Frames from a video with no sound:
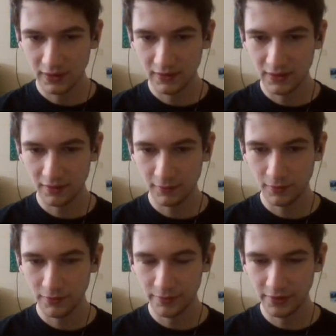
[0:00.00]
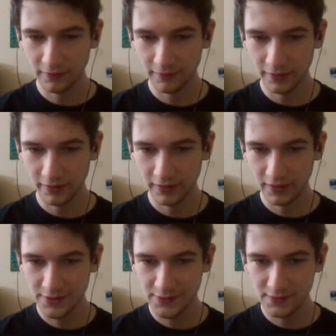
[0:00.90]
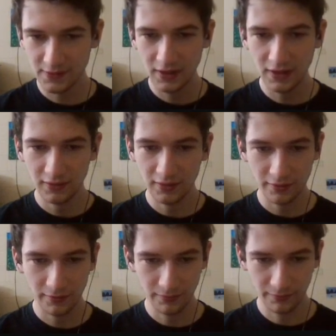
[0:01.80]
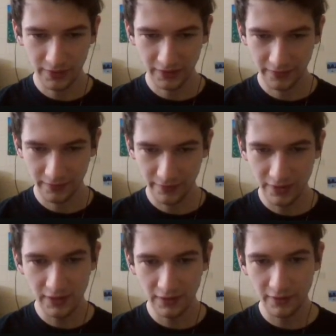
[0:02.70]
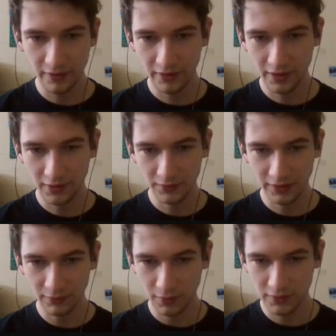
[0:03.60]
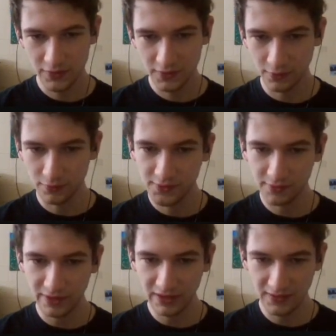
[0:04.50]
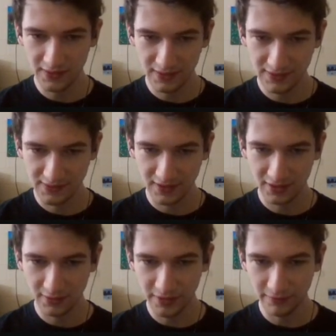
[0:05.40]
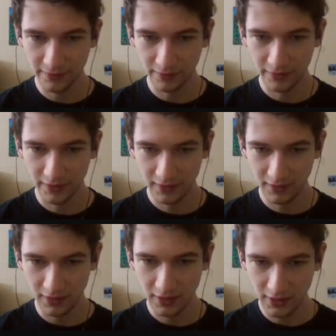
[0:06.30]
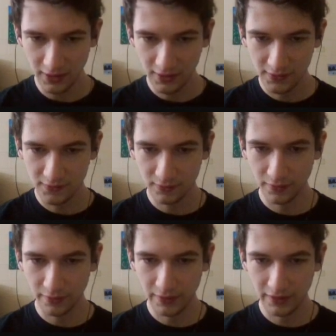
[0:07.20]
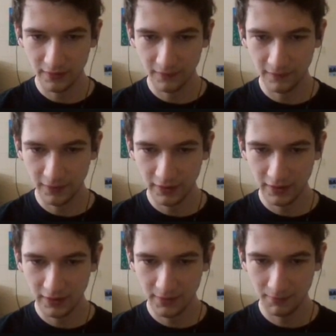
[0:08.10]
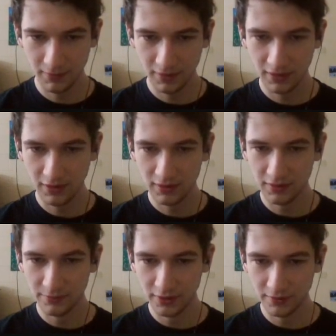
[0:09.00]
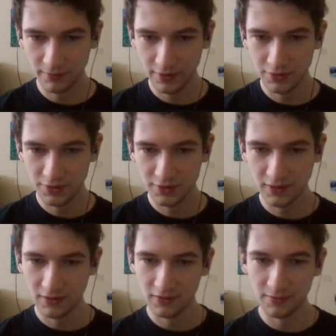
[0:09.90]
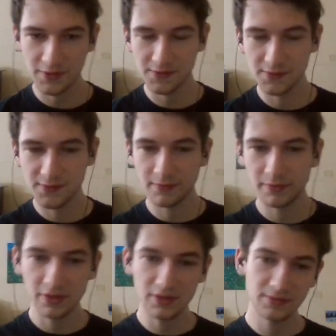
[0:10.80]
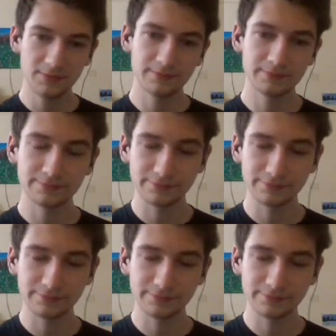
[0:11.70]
And now we can fill in this. Now we have 3 here and only 1 2, so we need this guy to be filled in. So we'll go ahead and fill in him, and we can reach, and the puzzle's complete.